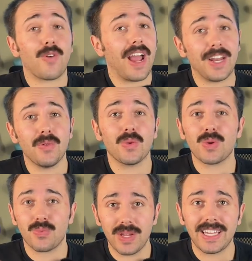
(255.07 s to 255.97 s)
anyone
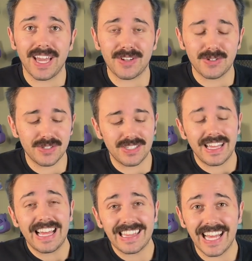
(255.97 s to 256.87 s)
with weak ankles,
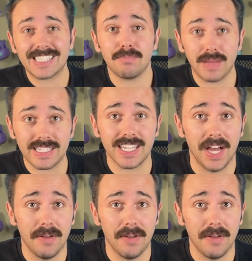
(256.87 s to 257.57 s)
that's big time.